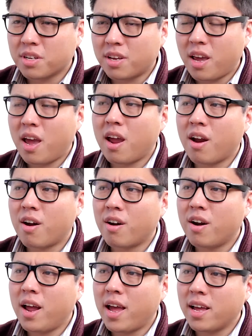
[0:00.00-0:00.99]
and
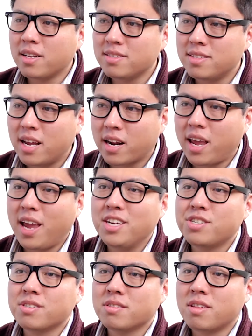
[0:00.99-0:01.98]
care and
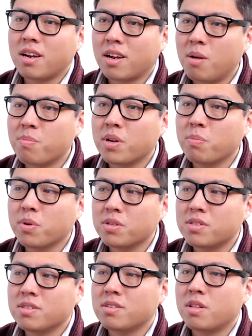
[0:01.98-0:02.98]
dedication that a company
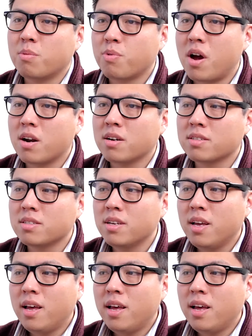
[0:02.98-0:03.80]
puts into their product.